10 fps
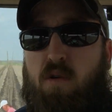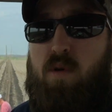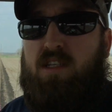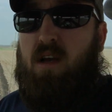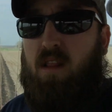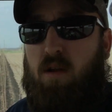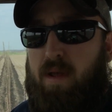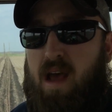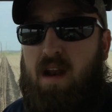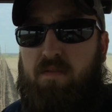we took a little
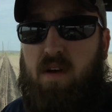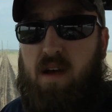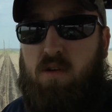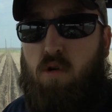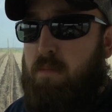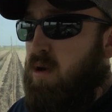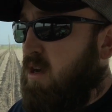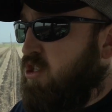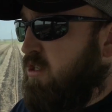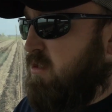bit out of corn
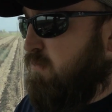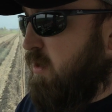production to